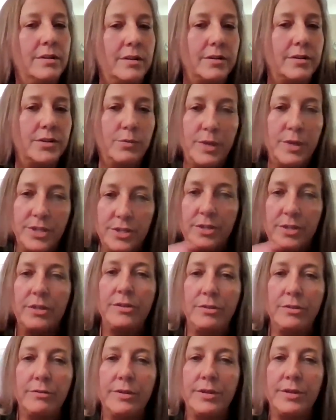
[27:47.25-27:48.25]
switched
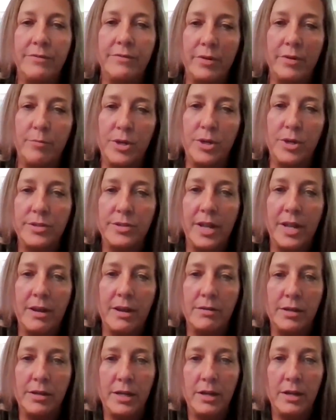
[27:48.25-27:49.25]
into a different
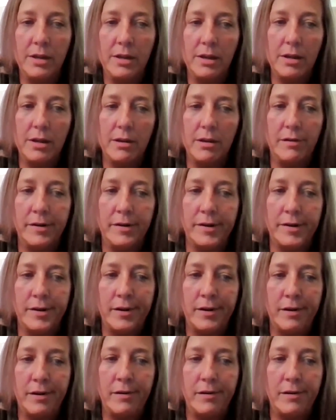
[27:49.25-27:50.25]
personality.
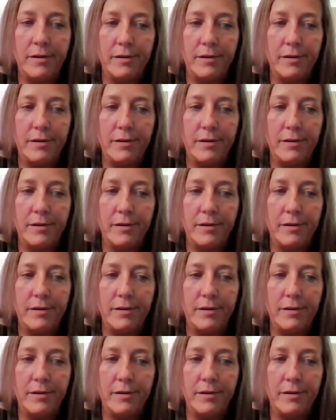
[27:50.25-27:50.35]
Uh,